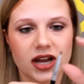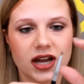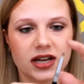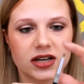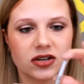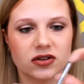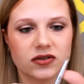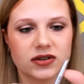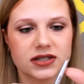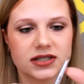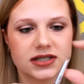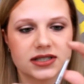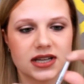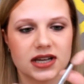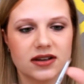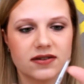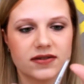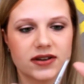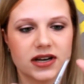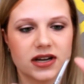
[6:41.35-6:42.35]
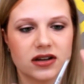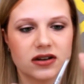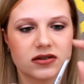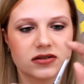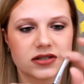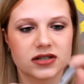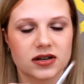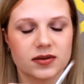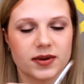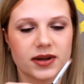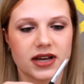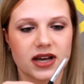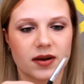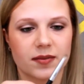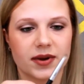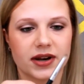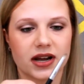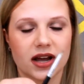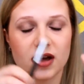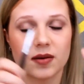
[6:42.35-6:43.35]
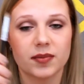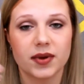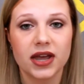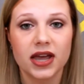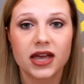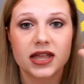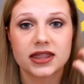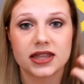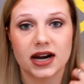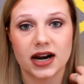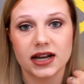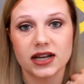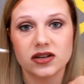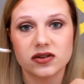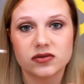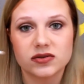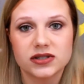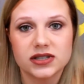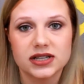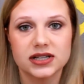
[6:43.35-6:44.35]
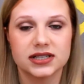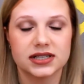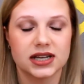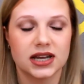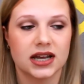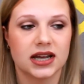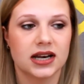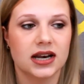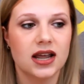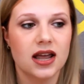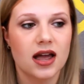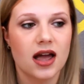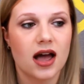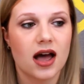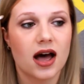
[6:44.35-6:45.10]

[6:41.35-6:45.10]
and you can see a video is going to be coming up that I use this in,